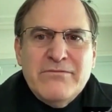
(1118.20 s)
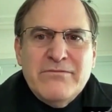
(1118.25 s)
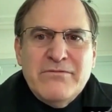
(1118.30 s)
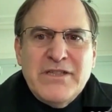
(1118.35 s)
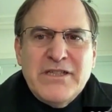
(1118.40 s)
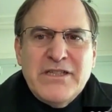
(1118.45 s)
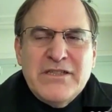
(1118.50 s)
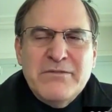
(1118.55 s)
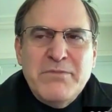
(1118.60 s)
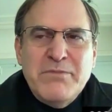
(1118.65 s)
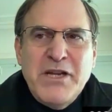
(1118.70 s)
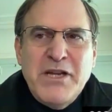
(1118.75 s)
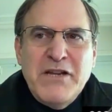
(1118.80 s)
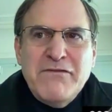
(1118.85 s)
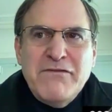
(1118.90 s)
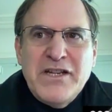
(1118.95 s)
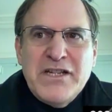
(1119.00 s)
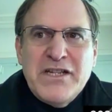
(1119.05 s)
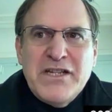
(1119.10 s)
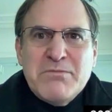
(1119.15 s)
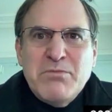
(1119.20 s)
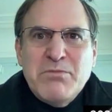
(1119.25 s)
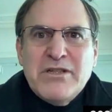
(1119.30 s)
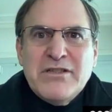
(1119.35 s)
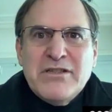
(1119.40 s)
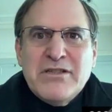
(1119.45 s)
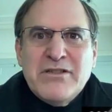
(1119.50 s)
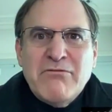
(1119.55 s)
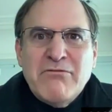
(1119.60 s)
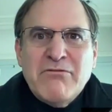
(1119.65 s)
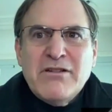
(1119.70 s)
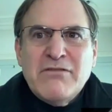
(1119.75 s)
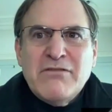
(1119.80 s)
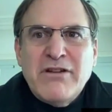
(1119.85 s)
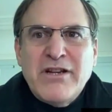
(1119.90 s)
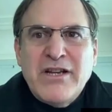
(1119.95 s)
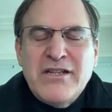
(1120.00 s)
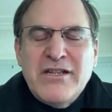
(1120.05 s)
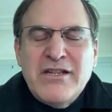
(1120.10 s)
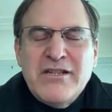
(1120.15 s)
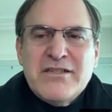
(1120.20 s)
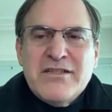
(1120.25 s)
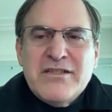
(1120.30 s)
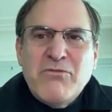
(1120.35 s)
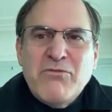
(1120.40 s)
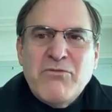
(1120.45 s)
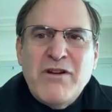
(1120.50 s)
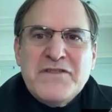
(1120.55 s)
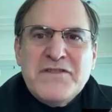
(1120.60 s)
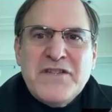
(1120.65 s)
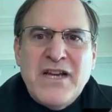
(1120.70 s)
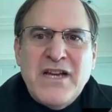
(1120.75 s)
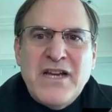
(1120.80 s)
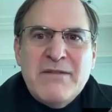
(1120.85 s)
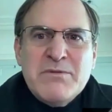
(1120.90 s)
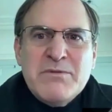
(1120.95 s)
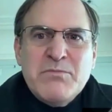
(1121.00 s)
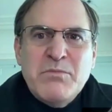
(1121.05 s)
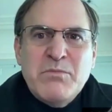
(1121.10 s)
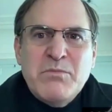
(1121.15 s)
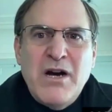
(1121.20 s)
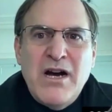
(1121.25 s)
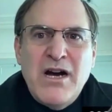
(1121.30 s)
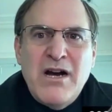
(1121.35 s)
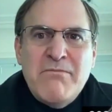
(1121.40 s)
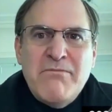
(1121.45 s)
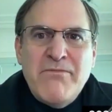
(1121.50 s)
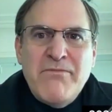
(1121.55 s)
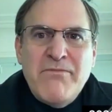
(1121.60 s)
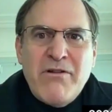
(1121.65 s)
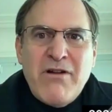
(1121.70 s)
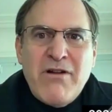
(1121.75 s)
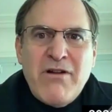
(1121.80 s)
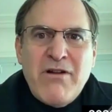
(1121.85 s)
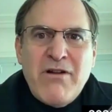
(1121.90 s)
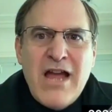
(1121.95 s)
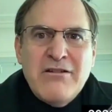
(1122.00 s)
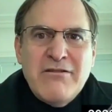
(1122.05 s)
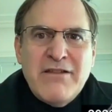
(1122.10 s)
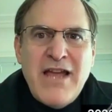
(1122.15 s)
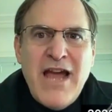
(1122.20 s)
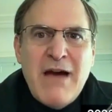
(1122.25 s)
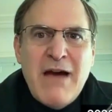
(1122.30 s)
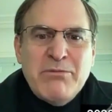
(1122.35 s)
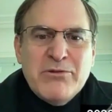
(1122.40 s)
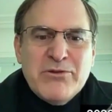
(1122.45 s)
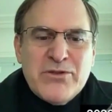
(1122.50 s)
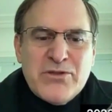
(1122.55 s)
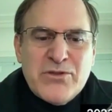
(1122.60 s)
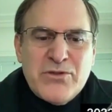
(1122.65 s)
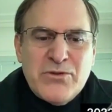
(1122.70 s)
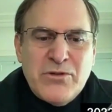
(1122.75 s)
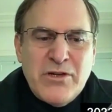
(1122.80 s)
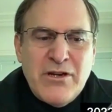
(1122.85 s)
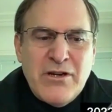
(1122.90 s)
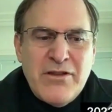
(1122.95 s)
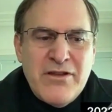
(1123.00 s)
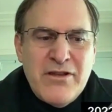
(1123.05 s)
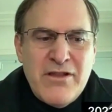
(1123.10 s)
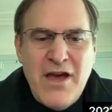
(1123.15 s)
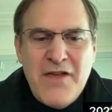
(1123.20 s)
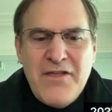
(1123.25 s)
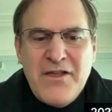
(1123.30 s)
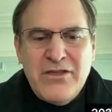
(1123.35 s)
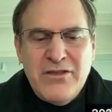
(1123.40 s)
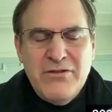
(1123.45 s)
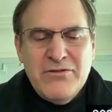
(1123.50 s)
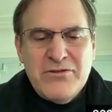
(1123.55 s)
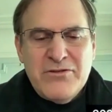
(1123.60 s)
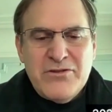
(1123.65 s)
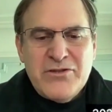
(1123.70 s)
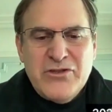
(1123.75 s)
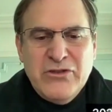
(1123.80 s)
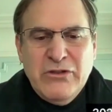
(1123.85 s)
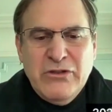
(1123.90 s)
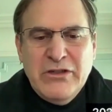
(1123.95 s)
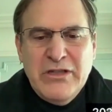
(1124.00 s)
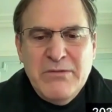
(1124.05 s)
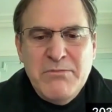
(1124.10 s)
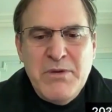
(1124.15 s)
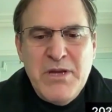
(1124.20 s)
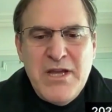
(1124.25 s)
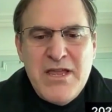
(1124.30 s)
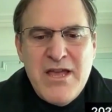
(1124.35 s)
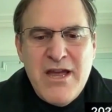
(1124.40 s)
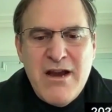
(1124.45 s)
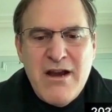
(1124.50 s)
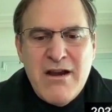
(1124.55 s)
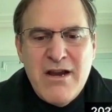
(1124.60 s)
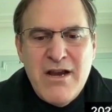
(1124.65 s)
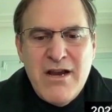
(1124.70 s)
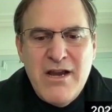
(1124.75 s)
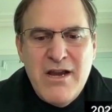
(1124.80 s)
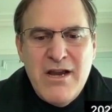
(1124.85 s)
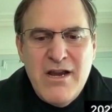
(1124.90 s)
we can debate Facebook, they're running into some rough times, or, the Apple Store, I think those are still going to be there.